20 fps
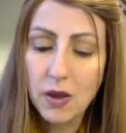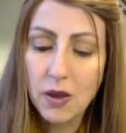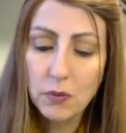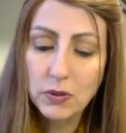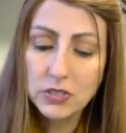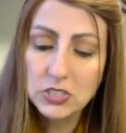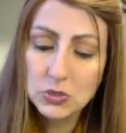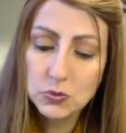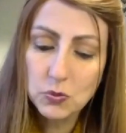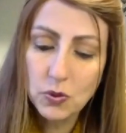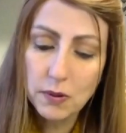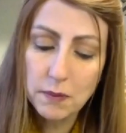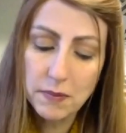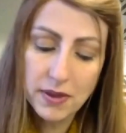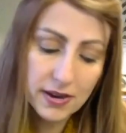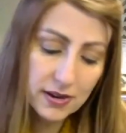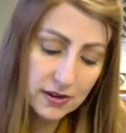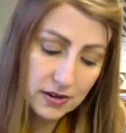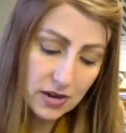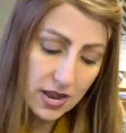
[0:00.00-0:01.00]
we just want to
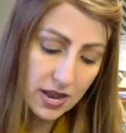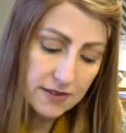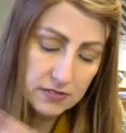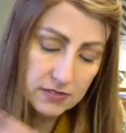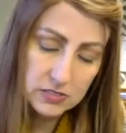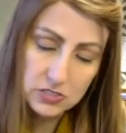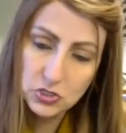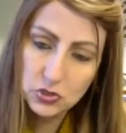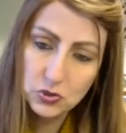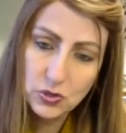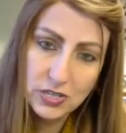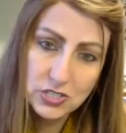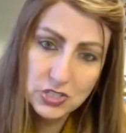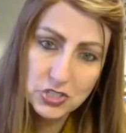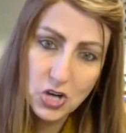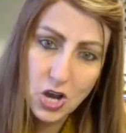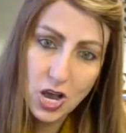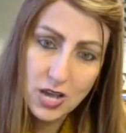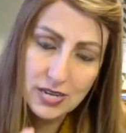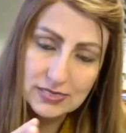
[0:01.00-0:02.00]
make kind of a straight
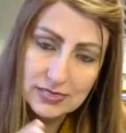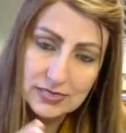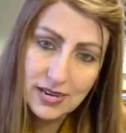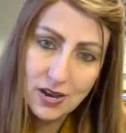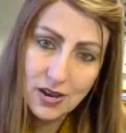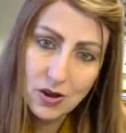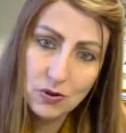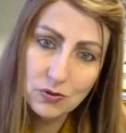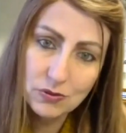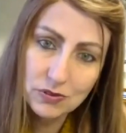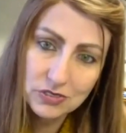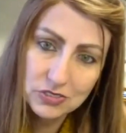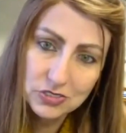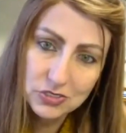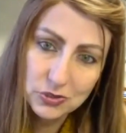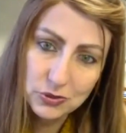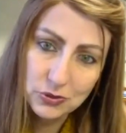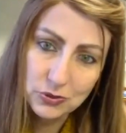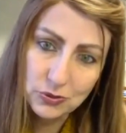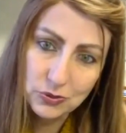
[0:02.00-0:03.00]
shot down
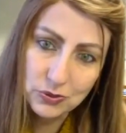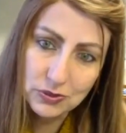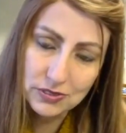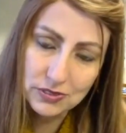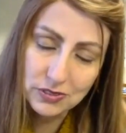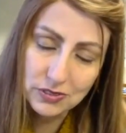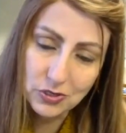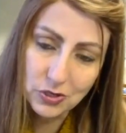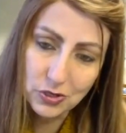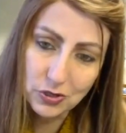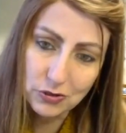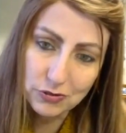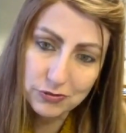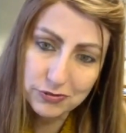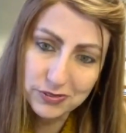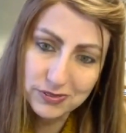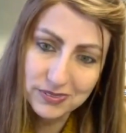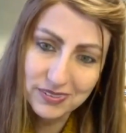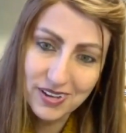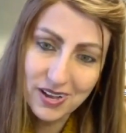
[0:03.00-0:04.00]
to the Gulf.
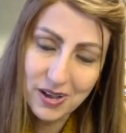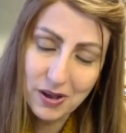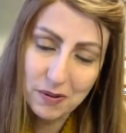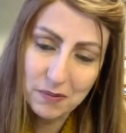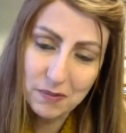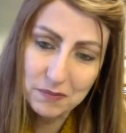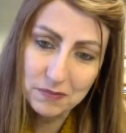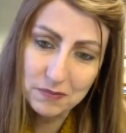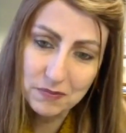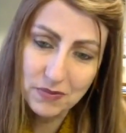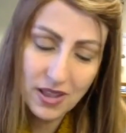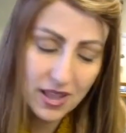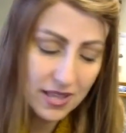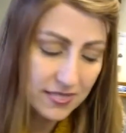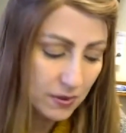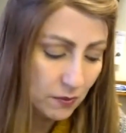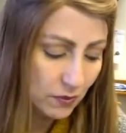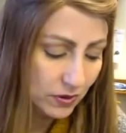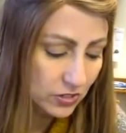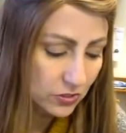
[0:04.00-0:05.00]
And they
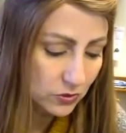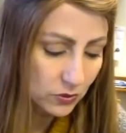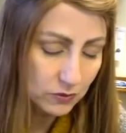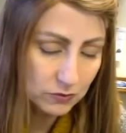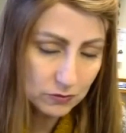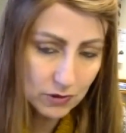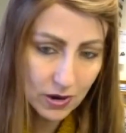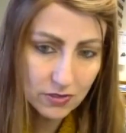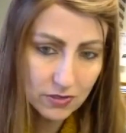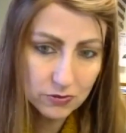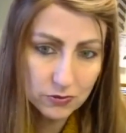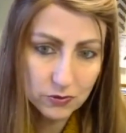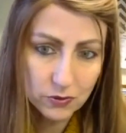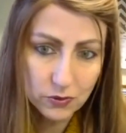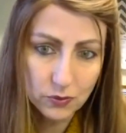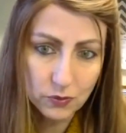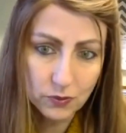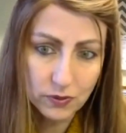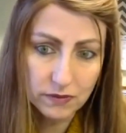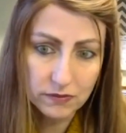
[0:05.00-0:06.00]
want to do it right through
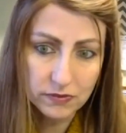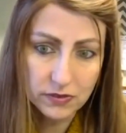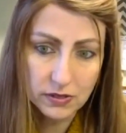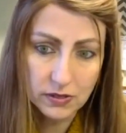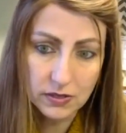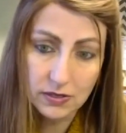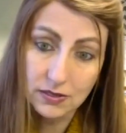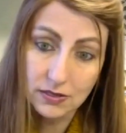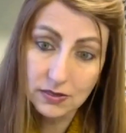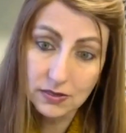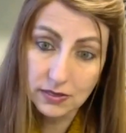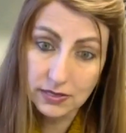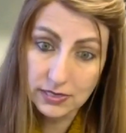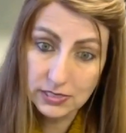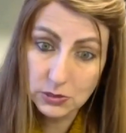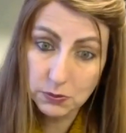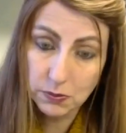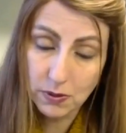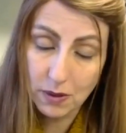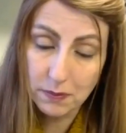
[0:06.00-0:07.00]
one of the
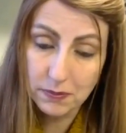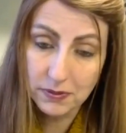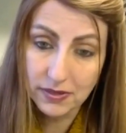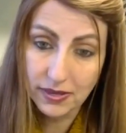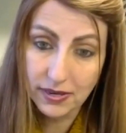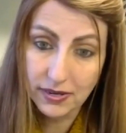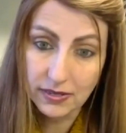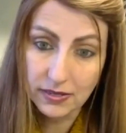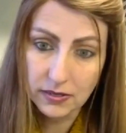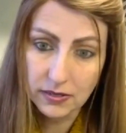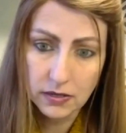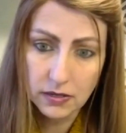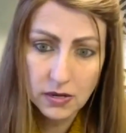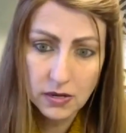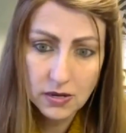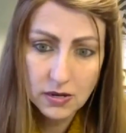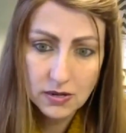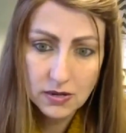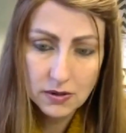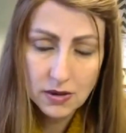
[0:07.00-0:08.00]
least populated,
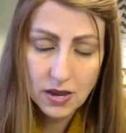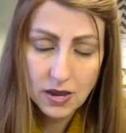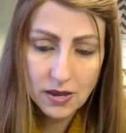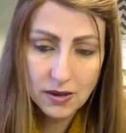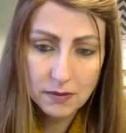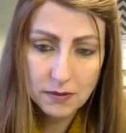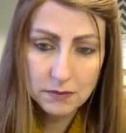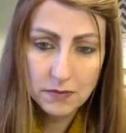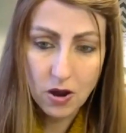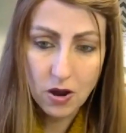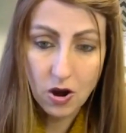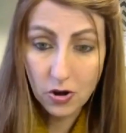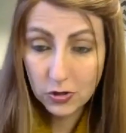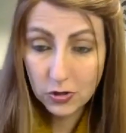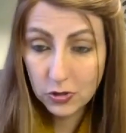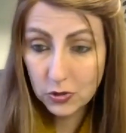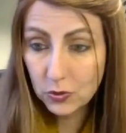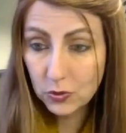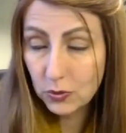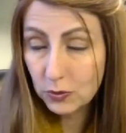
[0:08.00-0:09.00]

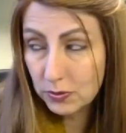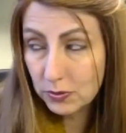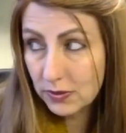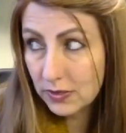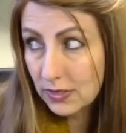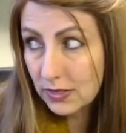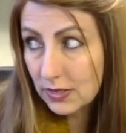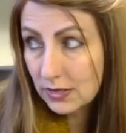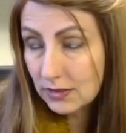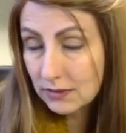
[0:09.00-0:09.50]
arguably